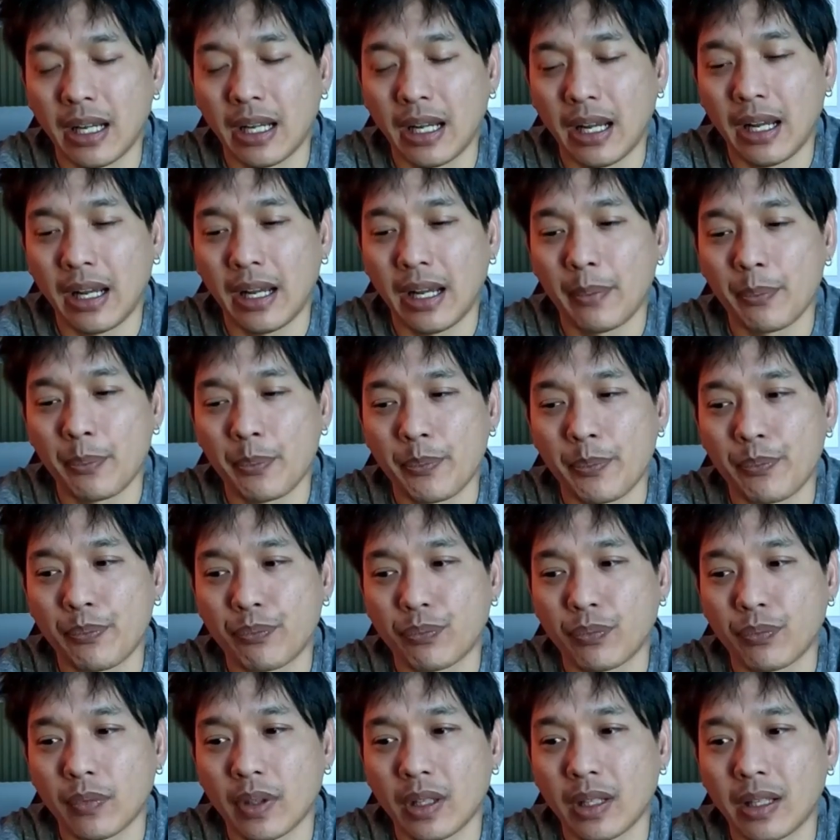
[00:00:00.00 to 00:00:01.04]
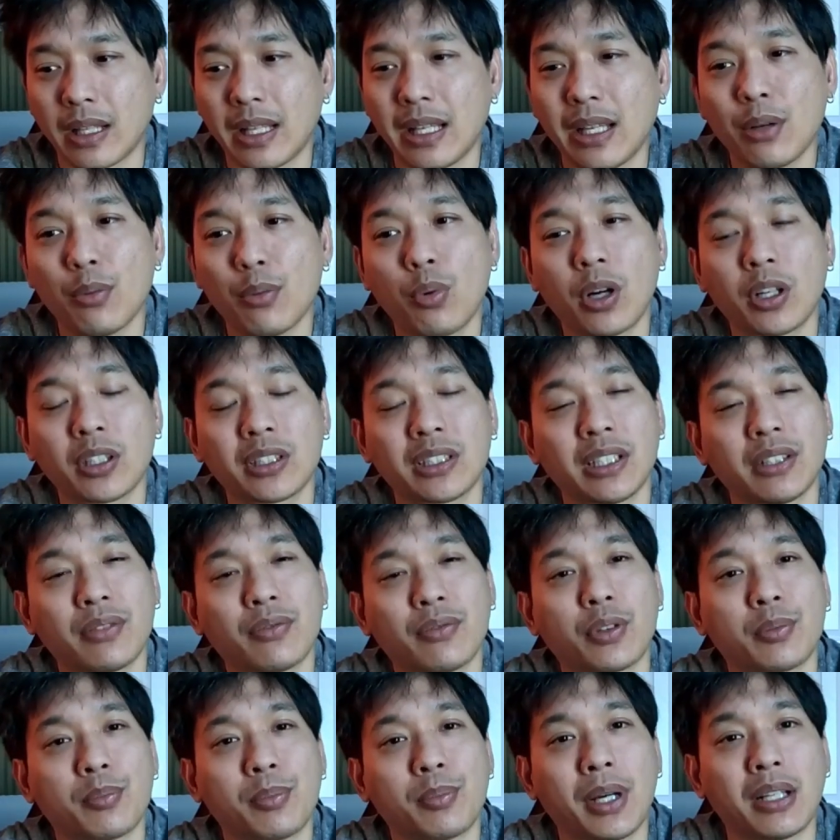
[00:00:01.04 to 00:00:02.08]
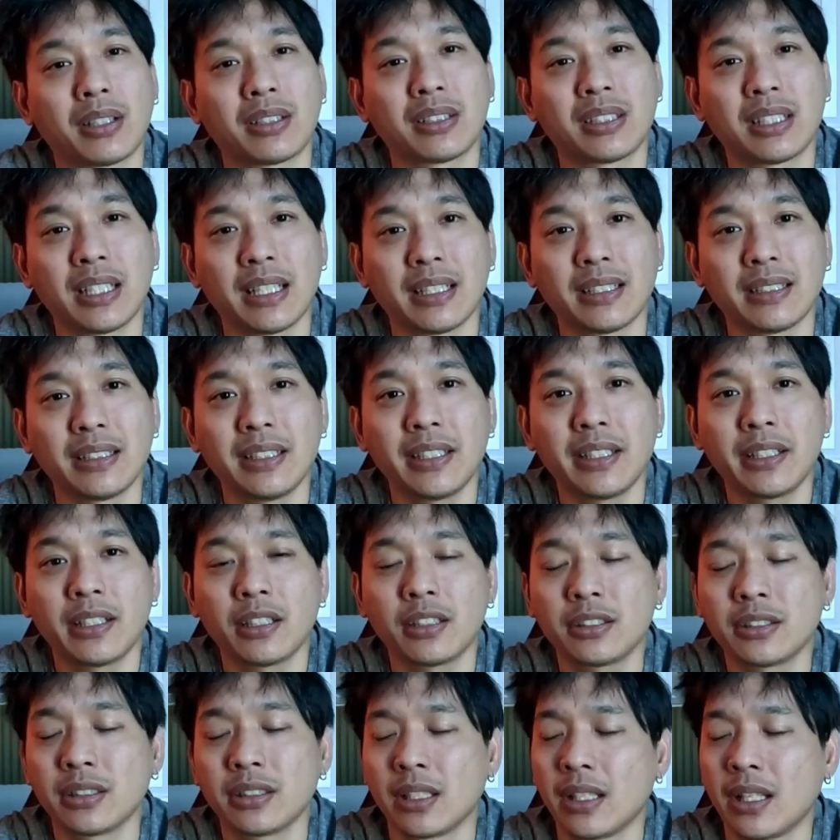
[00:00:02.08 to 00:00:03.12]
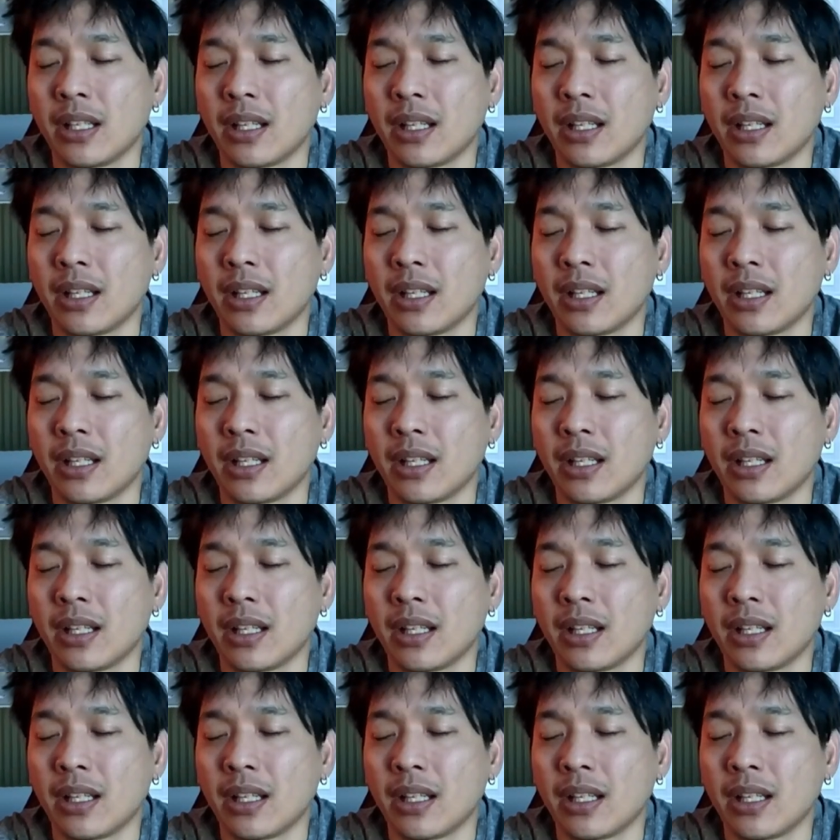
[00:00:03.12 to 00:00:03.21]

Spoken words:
and he worked there for about 10 years,